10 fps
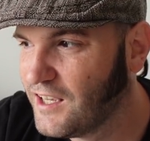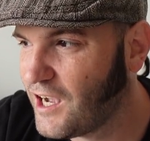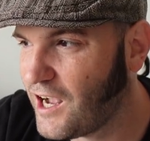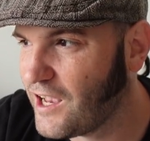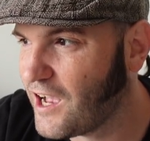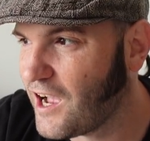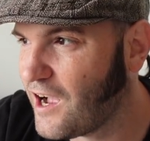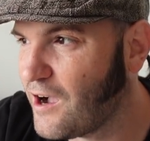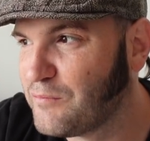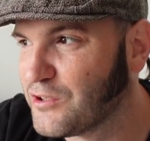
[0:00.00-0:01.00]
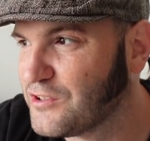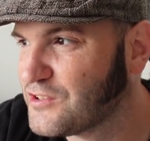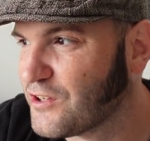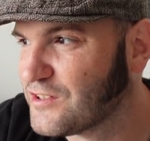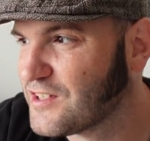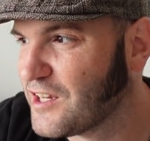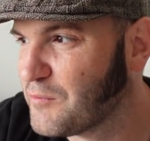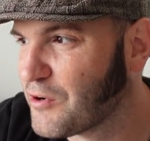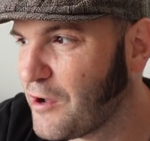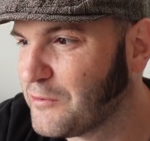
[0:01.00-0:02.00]
I'm going to start saying
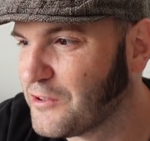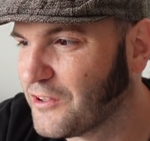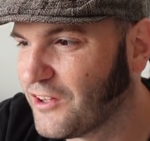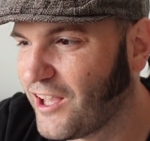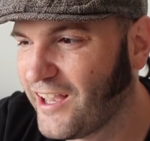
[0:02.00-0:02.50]
probably the